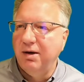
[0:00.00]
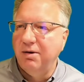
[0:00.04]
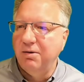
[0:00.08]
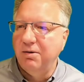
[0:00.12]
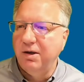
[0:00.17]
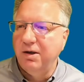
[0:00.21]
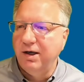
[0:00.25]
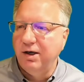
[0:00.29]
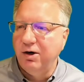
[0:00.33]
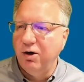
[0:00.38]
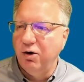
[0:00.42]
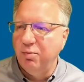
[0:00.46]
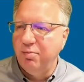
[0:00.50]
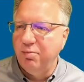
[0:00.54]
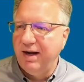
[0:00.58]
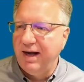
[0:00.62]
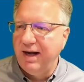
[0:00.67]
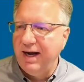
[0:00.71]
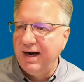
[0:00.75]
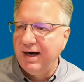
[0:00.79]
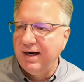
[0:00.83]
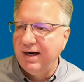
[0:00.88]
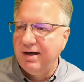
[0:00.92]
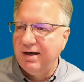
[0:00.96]
to go
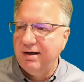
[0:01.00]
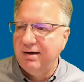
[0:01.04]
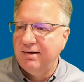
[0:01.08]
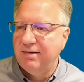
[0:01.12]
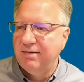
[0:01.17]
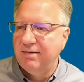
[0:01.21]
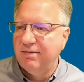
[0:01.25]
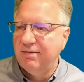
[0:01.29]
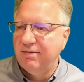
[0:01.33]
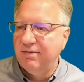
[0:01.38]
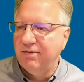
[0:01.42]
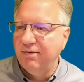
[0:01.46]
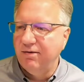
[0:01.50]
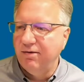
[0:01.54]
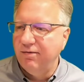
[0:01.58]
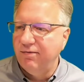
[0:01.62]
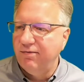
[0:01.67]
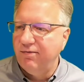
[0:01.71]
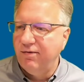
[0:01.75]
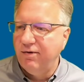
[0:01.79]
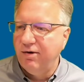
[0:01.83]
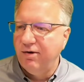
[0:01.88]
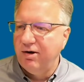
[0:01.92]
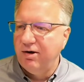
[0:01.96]
back to the
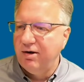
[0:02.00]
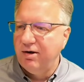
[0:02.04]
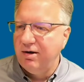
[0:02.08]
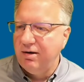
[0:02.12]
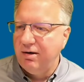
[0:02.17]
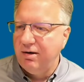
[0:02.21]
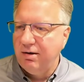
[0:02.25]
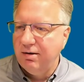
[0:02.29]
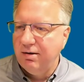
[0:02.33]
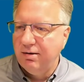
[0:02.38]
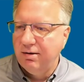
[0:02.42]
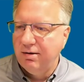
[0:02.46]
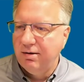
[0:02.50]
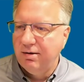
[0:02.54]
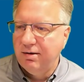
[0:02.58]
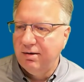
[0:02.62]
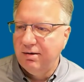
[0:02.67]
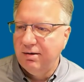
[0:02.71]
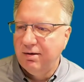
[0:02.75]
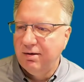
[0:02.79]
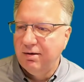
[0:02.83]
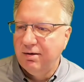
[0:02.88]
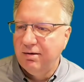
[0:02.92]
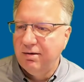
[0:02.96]
footer.
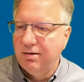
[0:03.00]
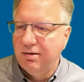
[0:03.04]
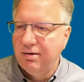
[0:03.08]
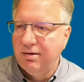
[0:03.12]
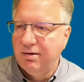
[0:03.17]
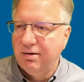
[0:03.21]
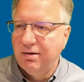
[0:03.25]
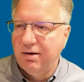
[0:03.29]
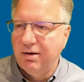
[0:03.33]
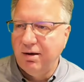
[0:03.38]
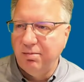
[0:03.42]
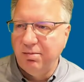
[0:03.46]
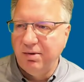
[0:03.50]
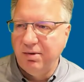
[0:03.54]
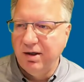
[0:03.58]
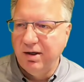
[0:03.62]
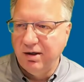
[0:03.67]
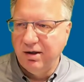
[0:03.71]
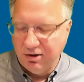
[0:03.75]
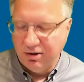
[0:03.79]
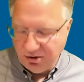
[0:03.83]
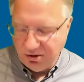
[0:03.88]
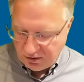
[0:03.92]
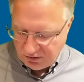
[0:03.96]
I'm going to
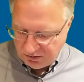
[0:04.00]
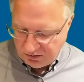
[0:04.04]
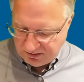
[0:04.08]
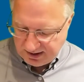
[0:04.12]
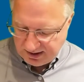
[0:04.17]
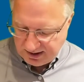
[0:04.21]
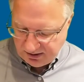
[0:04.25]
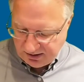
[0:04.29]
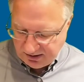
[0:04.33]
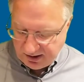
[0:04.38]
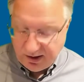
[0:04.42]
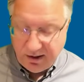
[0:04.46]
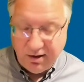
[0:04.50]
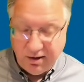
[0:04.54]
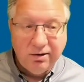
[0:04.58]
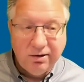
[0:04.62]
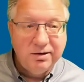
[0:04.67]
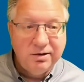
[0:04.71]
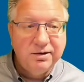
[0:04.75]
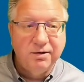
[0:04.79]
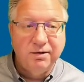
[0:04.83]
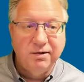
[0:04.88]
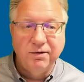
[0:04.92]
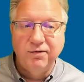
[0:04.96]
go down here
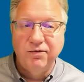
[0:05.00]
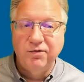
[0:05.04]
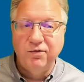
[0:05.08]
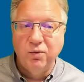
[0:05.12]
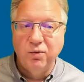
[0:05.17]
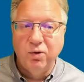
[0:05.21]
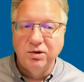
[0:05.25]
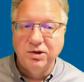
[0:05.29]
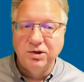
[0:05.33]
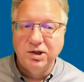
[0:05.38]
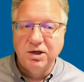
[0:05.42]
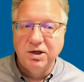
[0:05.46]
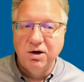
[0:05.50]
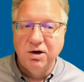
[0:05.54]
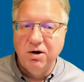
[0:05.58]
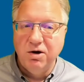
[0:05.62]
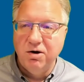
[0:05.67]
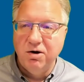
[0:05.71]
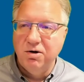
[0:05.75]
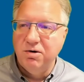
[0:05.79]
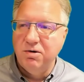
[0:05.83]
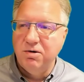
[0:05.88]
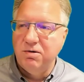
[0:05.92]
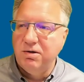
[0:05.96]
into the source
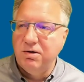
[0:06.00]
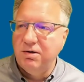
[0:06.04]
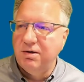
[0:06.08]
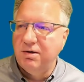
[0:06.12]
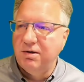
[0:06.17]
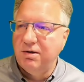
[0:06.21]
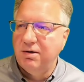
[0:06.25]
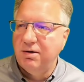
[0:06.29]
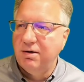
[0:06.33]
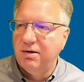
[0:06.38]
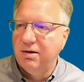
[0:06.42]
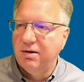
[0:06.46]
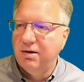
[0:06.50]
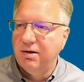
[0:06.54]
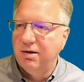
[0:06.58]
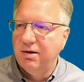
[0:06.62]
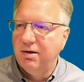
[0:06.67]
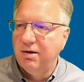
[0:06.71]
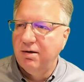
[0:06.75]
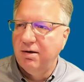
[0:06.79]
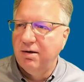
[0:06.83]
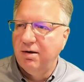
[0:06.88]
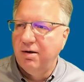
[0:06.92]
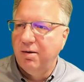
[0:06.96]
code,
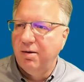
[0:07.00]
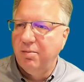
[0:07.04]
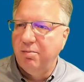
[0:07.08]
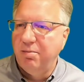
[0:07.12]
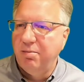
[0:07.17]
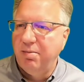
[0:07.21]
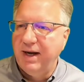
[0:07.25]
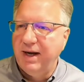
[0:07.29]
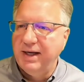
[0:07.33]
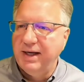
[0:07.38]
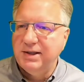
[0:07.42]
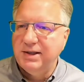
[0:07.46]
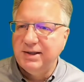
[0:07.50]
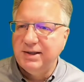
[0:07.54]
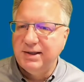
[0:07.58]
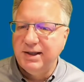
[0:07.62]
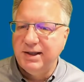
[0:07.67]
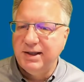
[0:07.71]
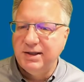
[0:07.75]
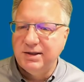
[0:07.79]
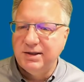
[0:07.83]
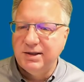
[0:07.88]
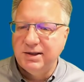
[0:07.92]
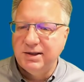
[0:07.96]
paste it.